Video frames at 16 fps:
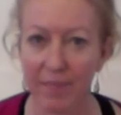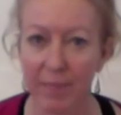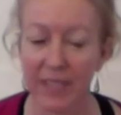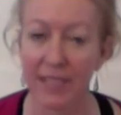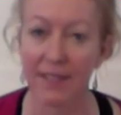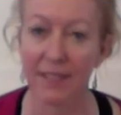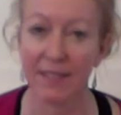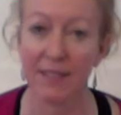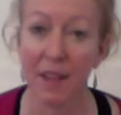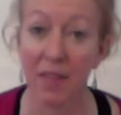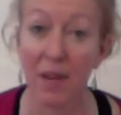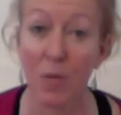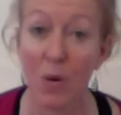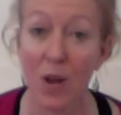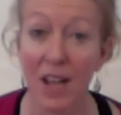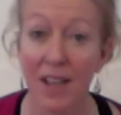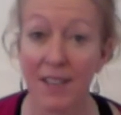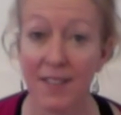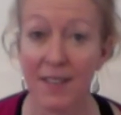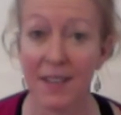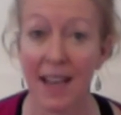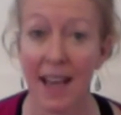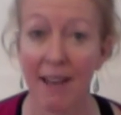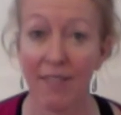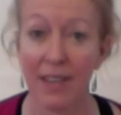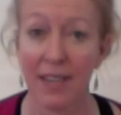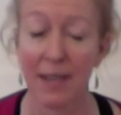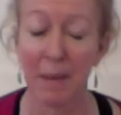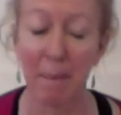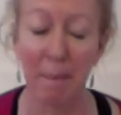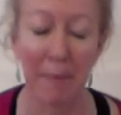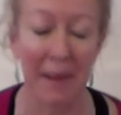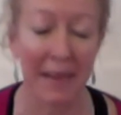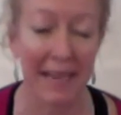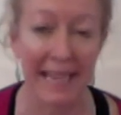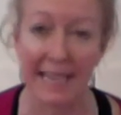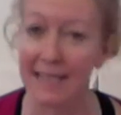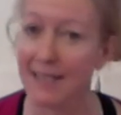because there's nothing worse than having complete